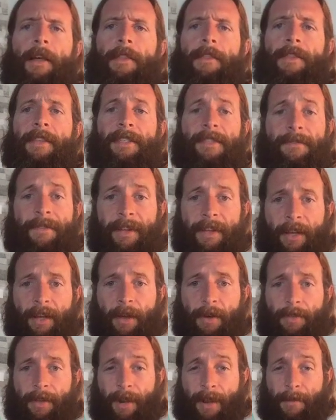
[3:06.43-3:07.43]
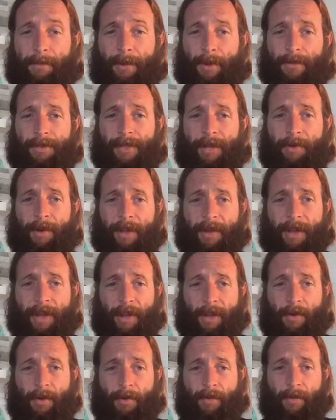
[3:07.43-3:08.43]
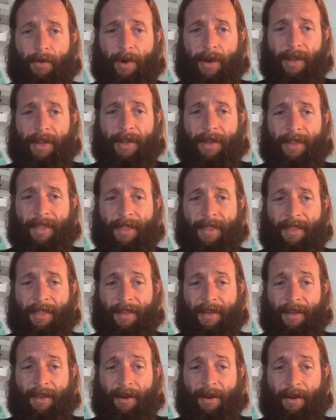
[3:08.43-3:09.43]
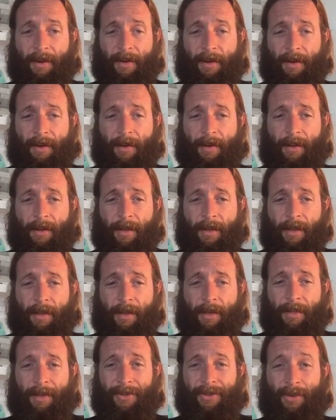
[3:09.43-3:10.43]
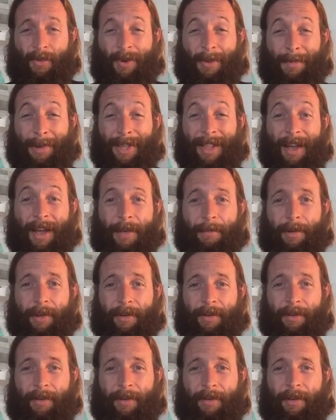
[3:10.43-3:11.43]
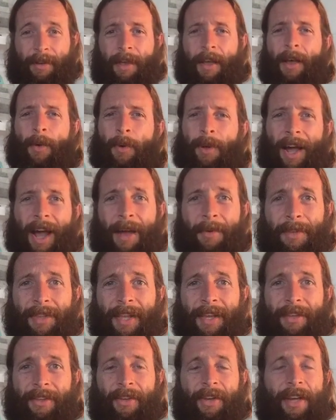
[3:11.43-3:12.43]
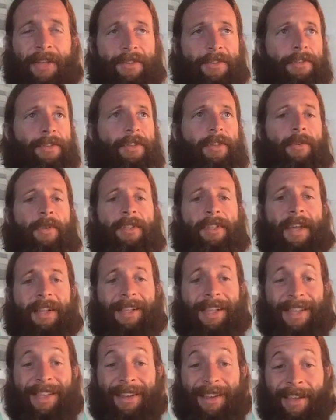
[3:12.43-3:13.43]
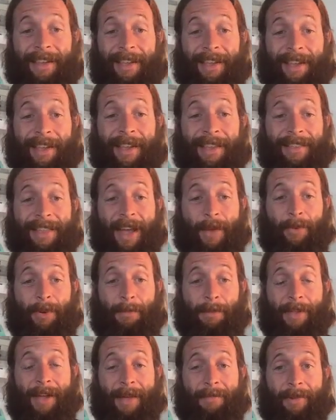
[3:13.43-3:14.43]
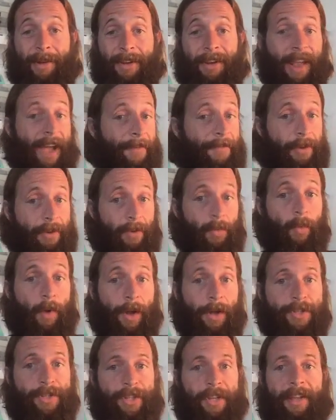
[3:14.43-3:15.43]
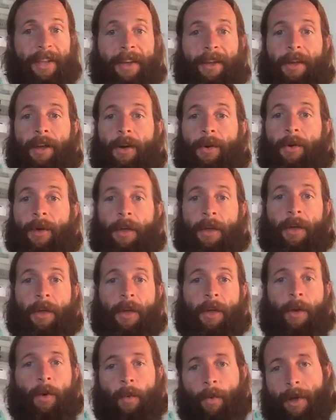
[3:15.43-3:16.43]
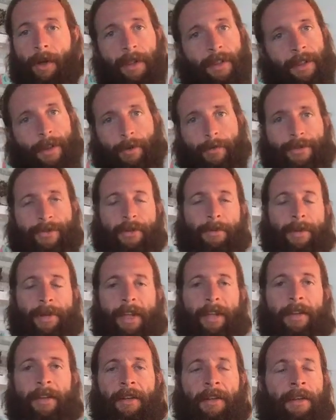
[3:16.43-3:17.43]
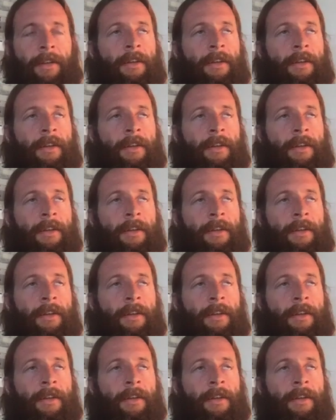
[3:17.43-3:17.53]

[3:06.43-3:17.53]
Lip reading: This video that I'm posting right now, right there's a reply button. What I would like you guys to do is I'd like you to hit that reply button after you watch it and go, well, hello, Mr. Panetta.